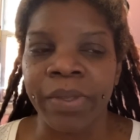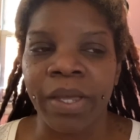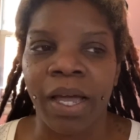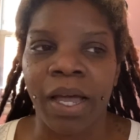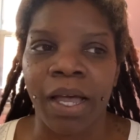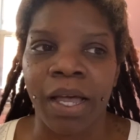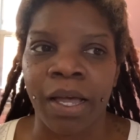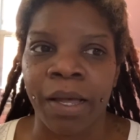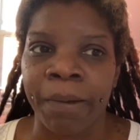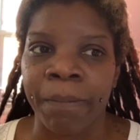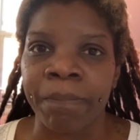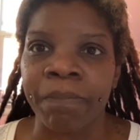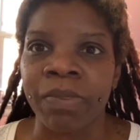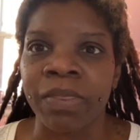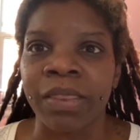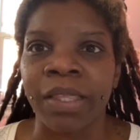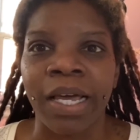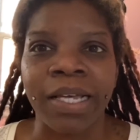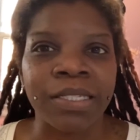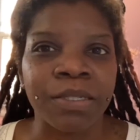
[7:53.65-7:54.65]

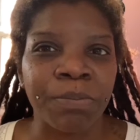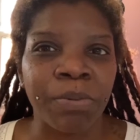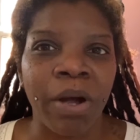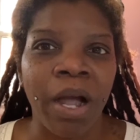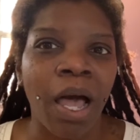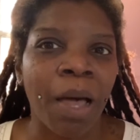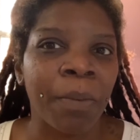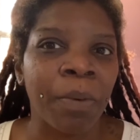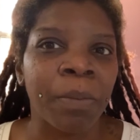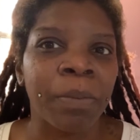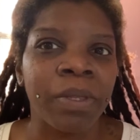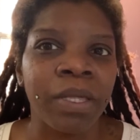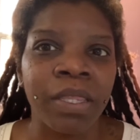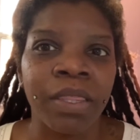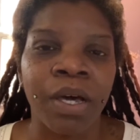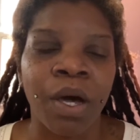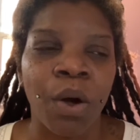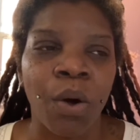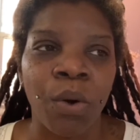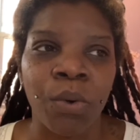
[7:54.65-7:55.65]
That's probably
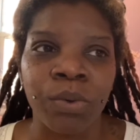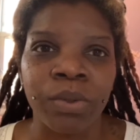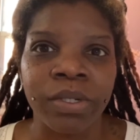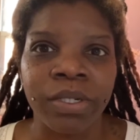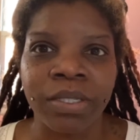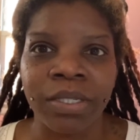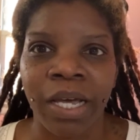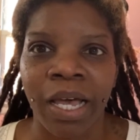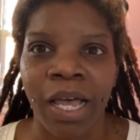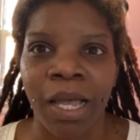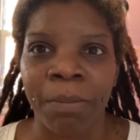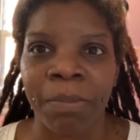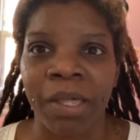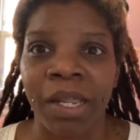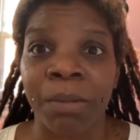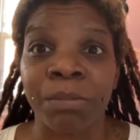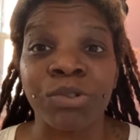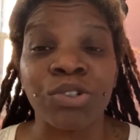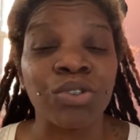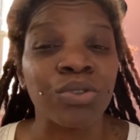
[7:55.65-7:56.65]
the only time
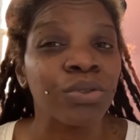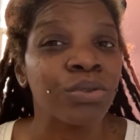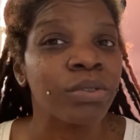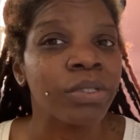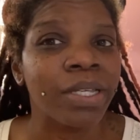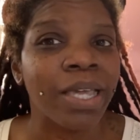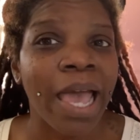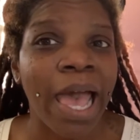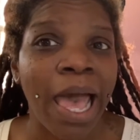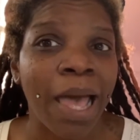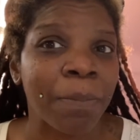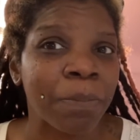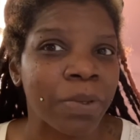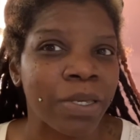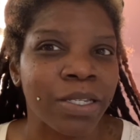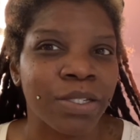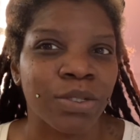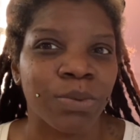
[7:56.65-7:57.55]
that I'm truly happy,